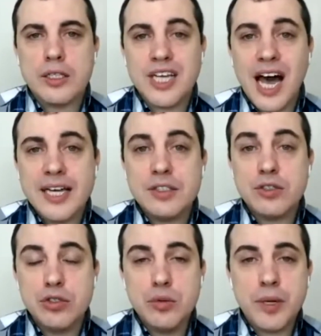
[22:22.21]
tied
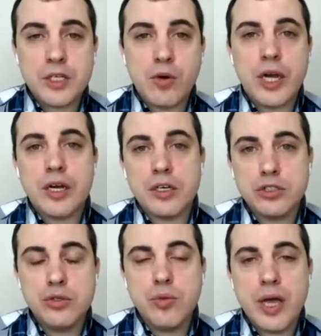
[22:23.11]
to Bitcoin in a
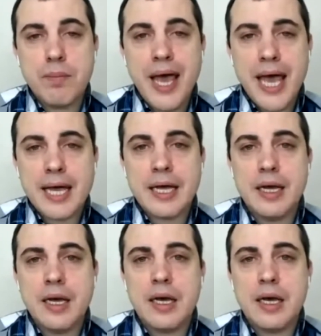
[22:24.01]
two-way peg.